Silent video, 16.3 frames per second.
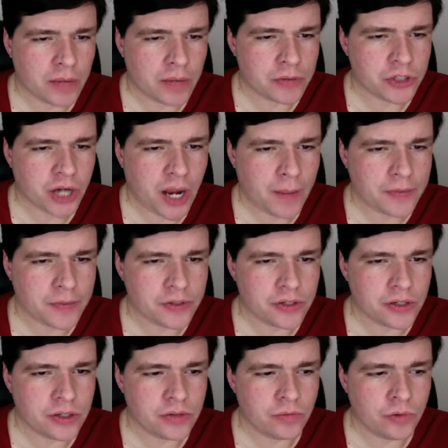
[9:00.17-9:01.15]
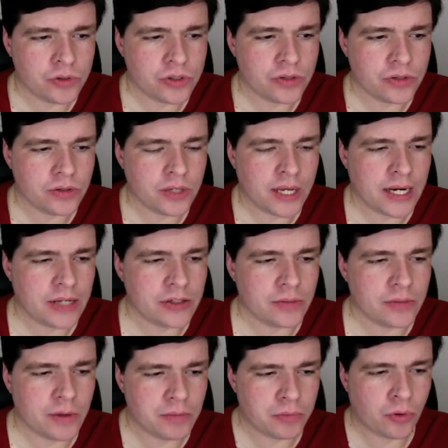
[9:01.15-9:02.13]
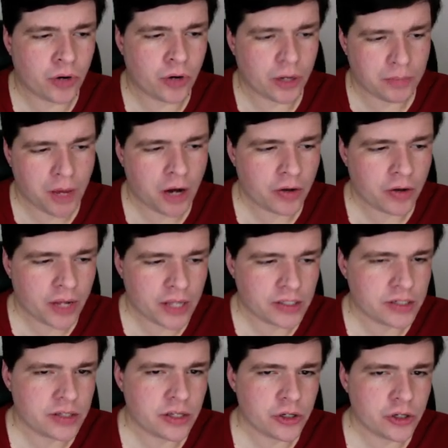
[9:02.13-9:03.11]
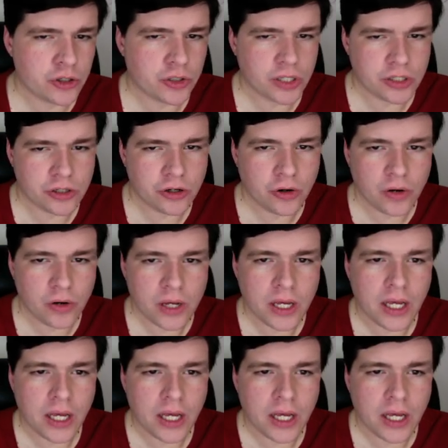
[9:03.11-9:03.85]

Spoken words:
shops, was getting some imported model kits, as they usually do.